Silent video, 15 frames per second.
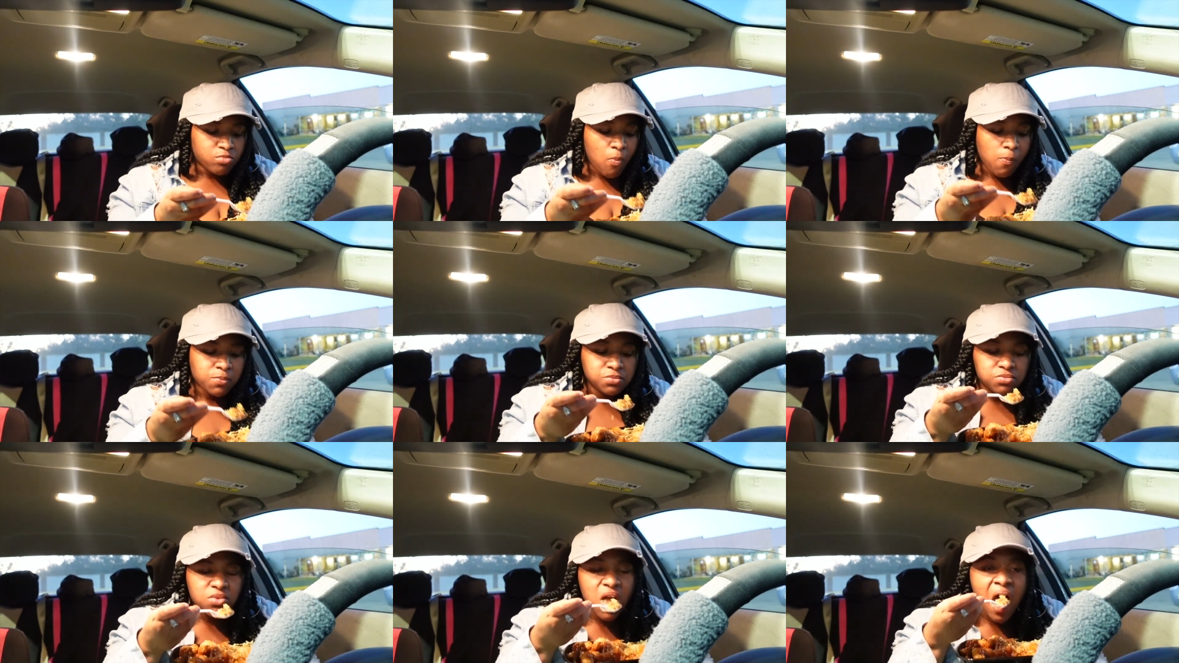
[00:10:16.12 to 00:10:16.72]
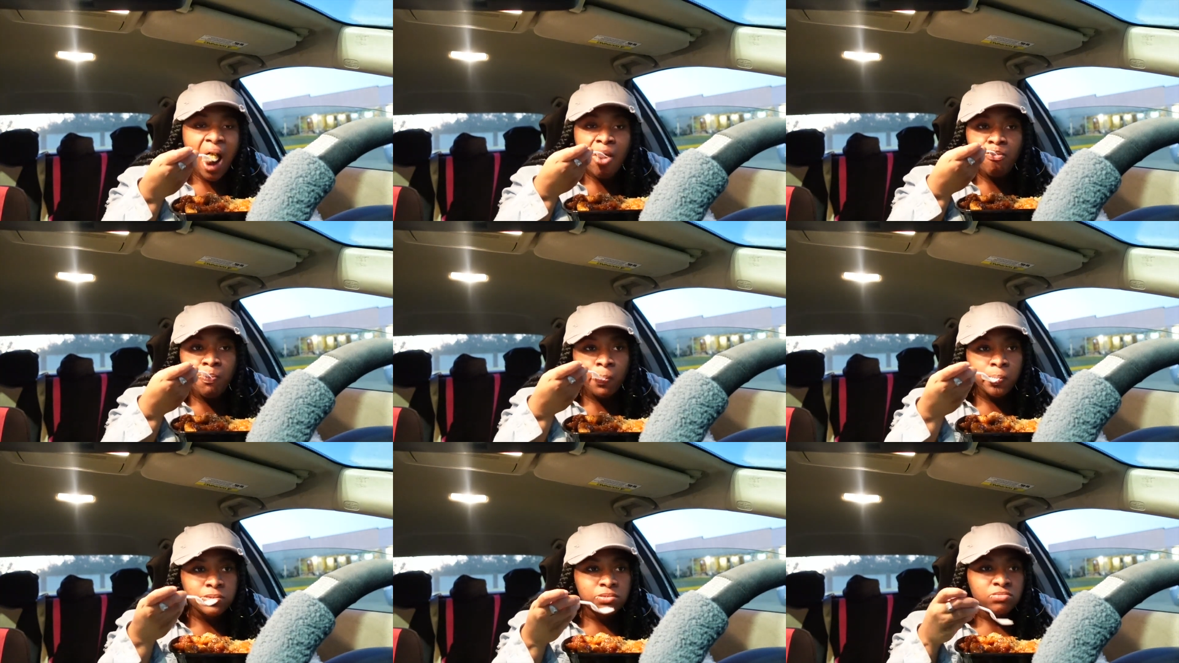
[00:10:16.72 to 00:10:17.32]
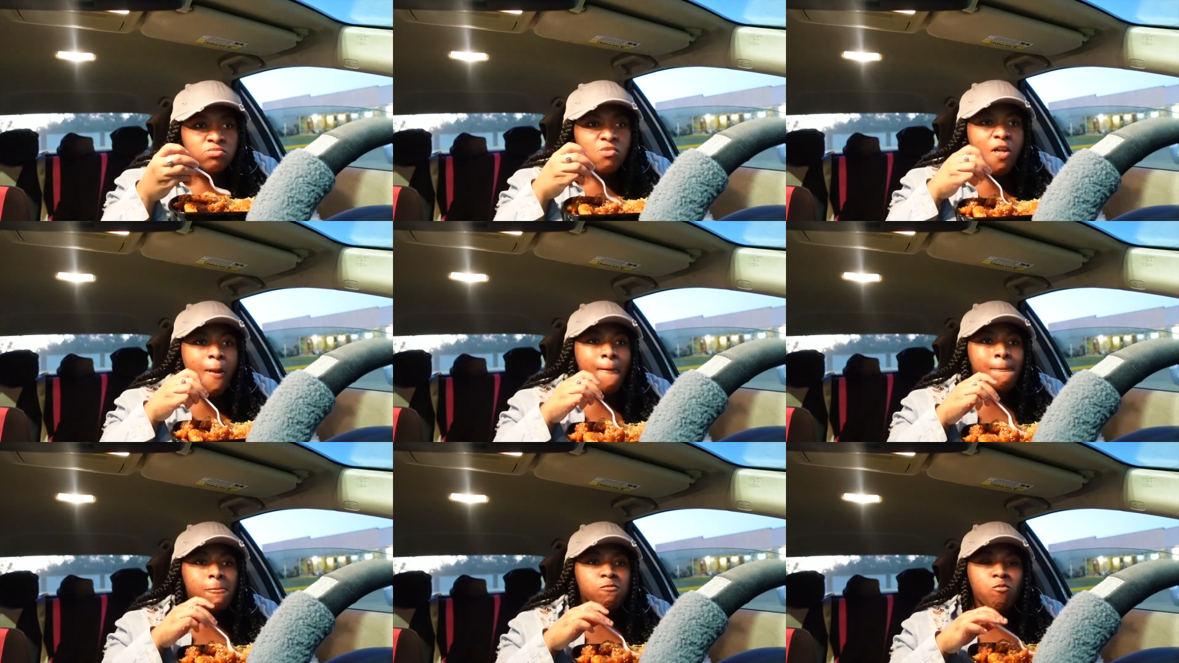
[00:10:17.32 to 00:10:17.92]

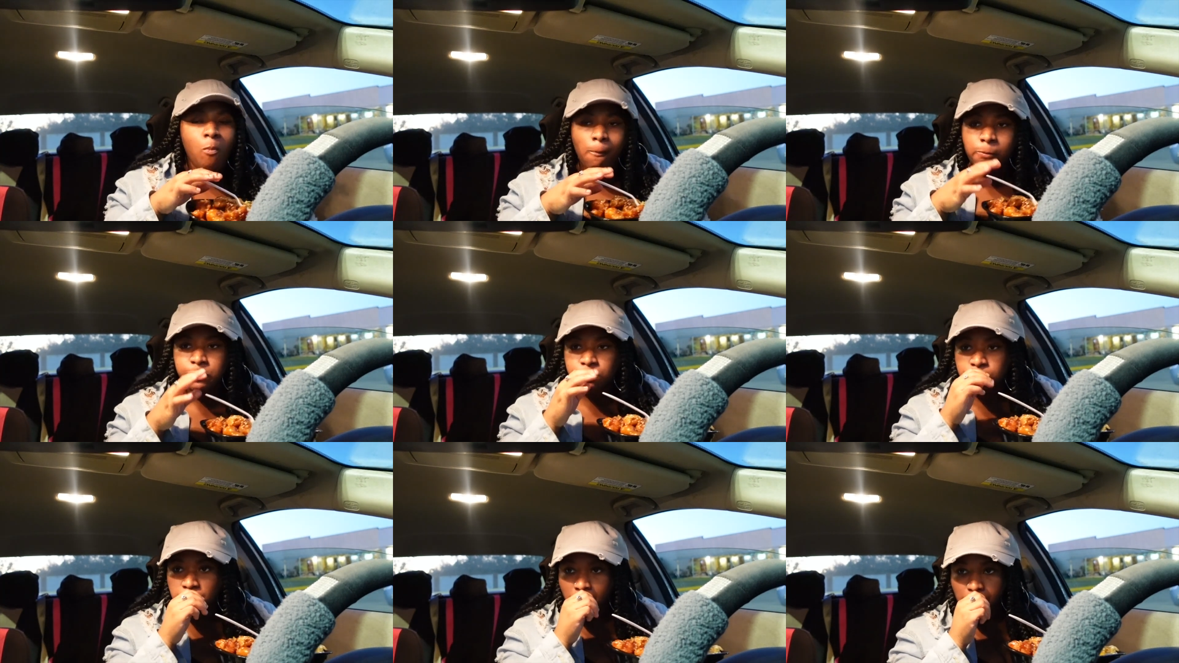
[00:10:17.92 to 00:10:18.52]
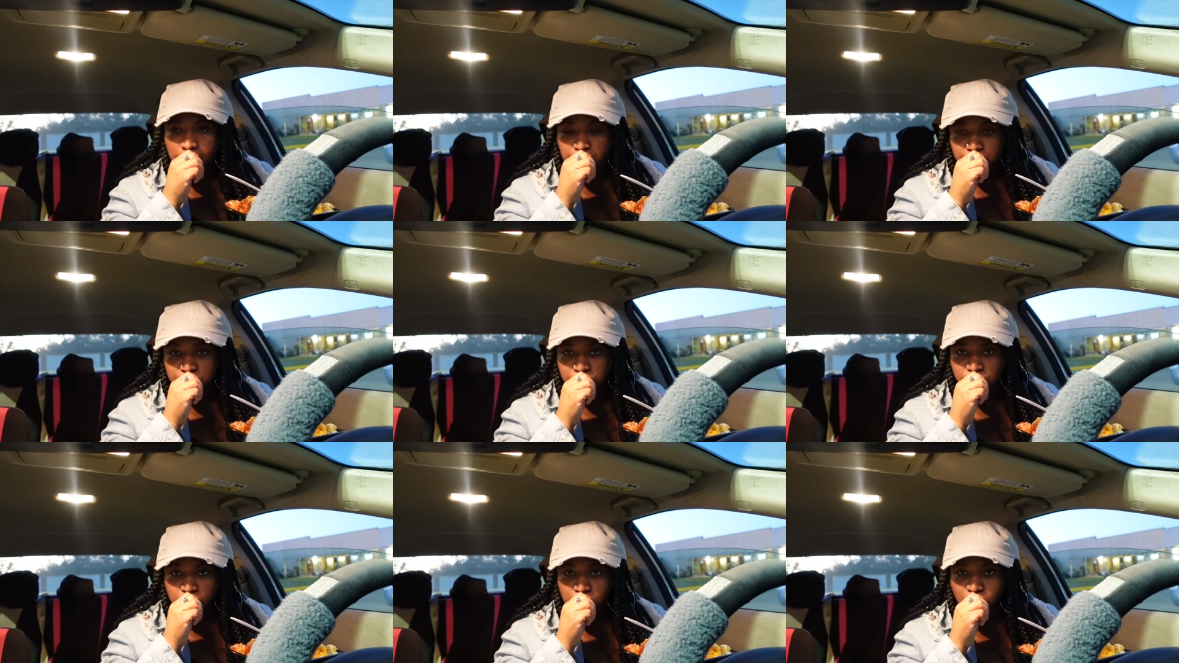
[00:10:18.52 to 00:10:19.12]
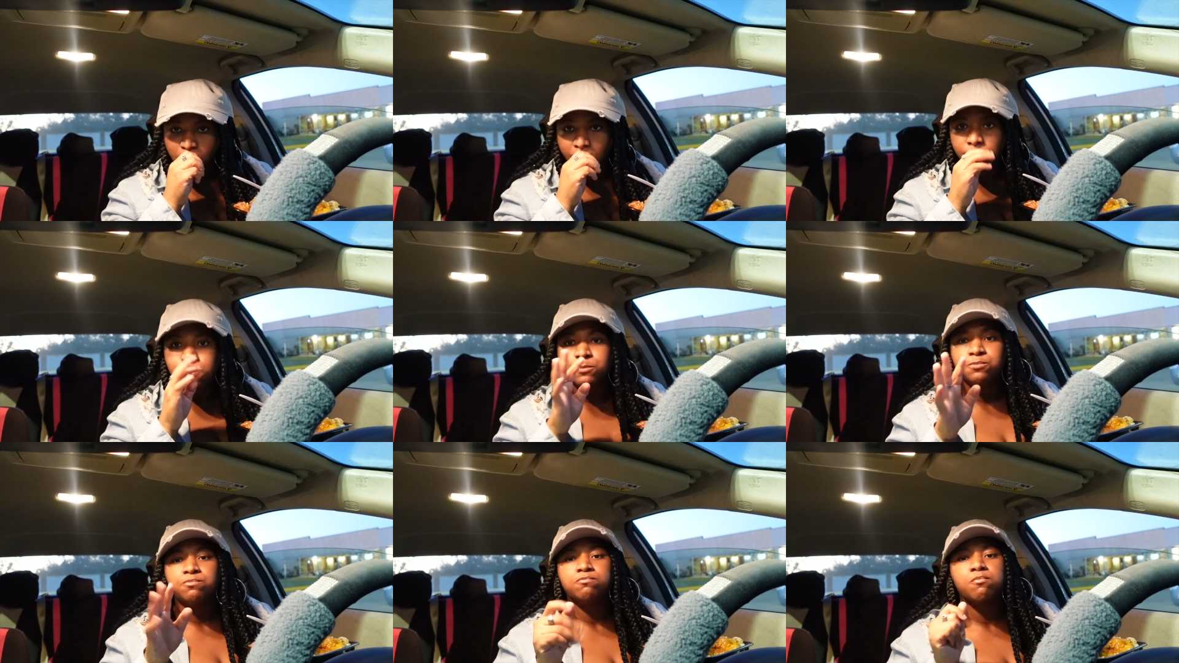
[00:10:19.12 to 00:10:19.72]

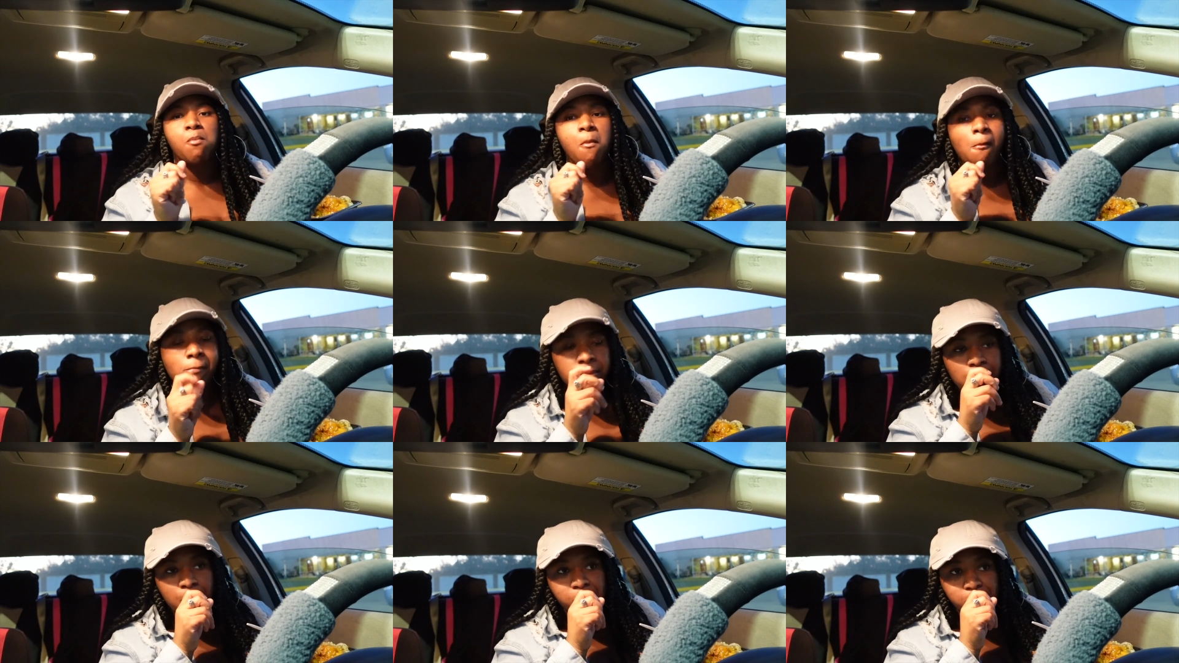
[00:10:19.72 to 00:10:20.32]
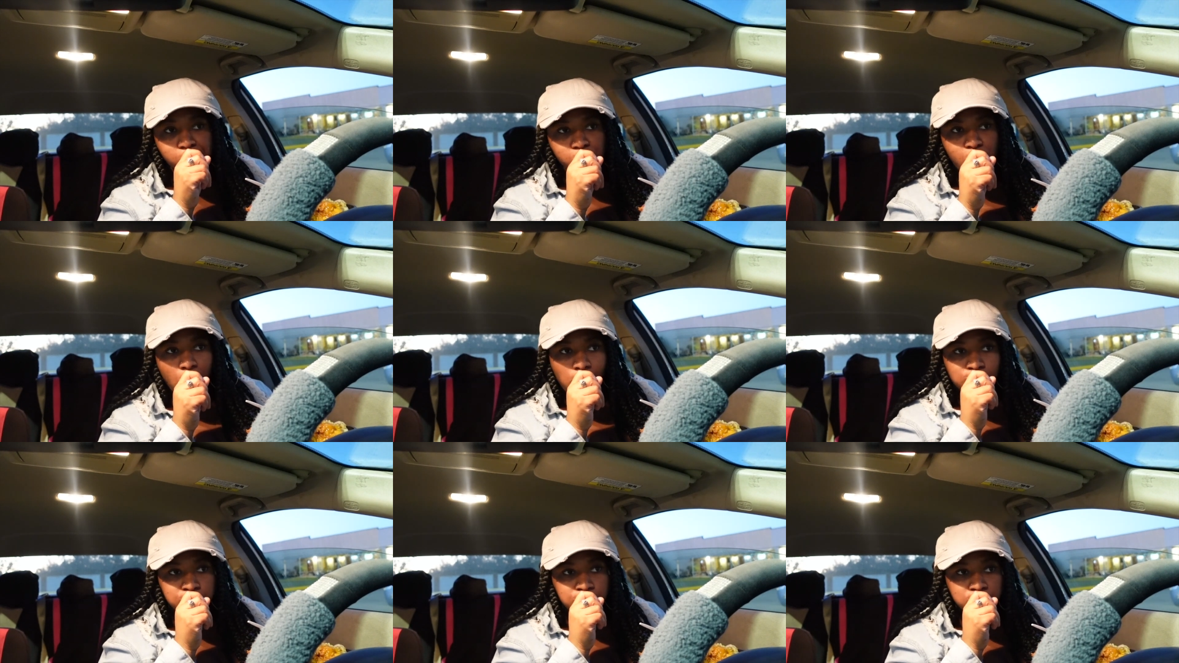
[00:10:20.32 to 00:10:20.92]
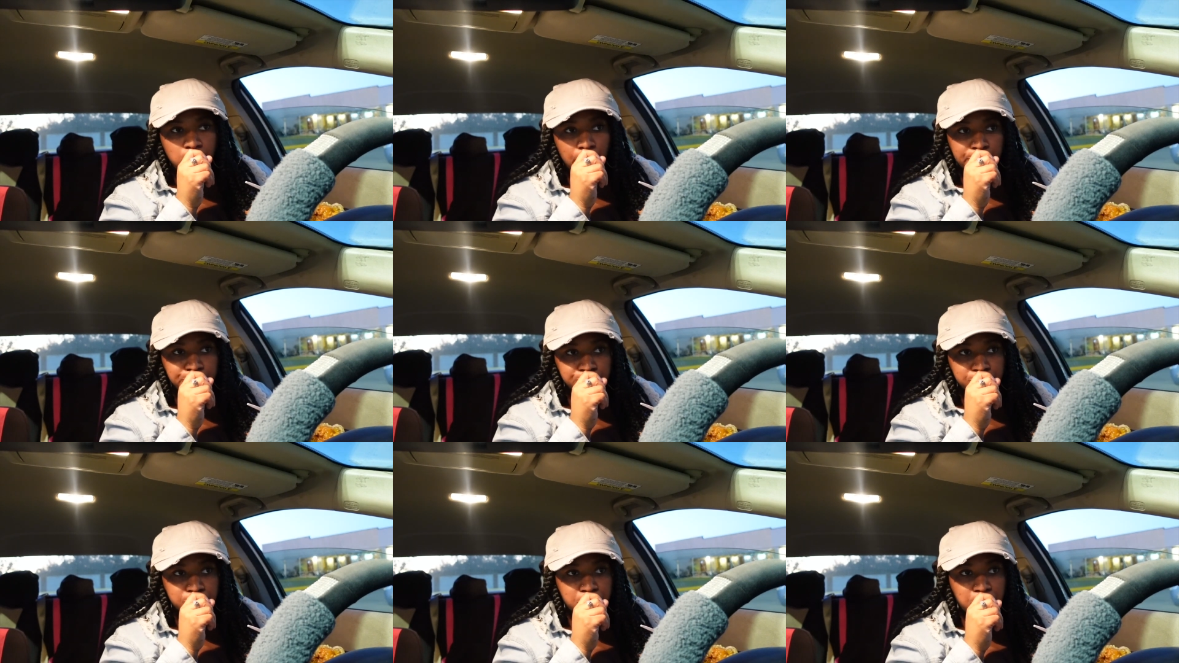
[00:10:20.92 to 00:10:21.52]

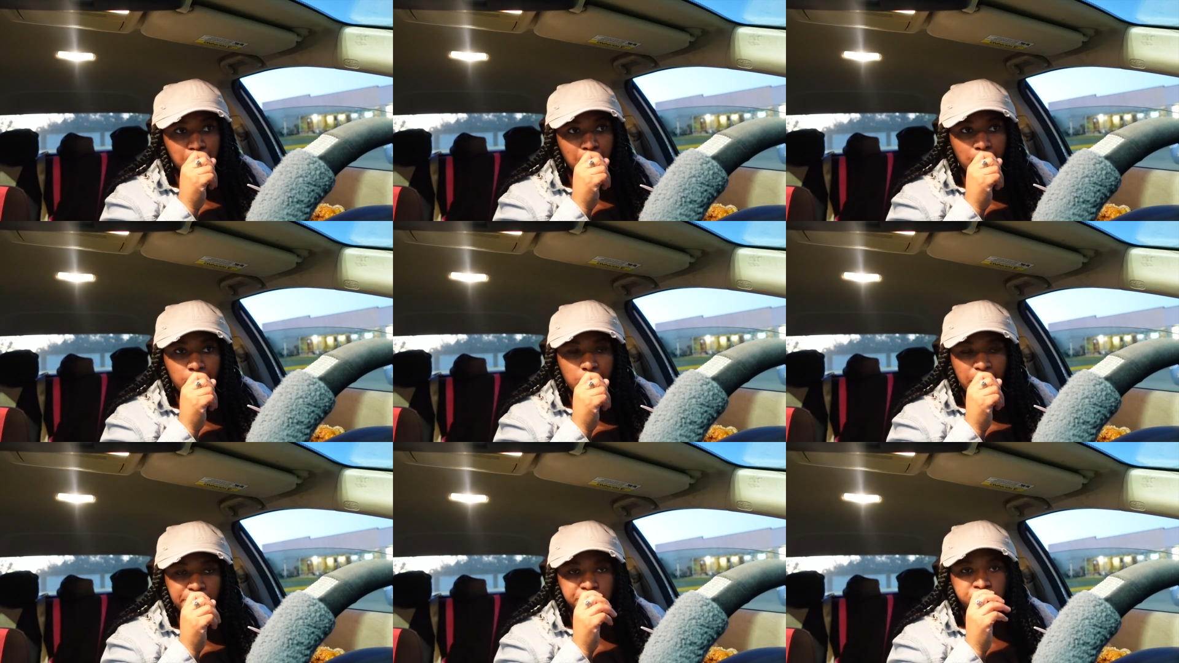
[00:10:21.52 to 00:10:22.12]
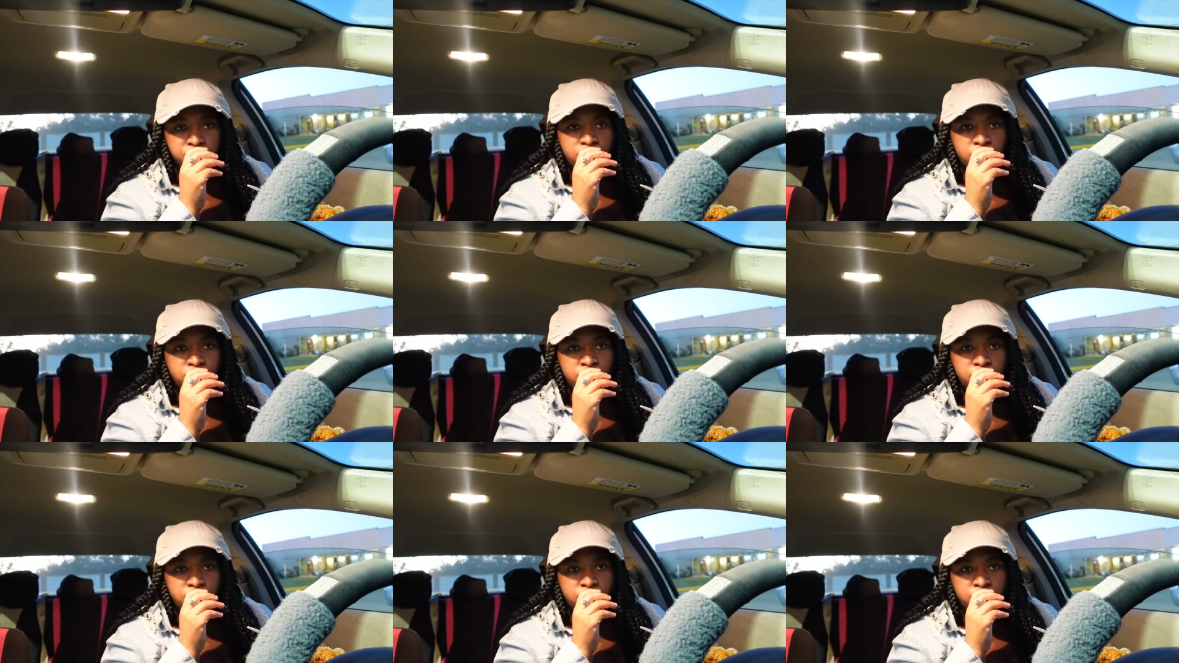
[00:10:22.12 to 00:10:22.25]
(no one is talking)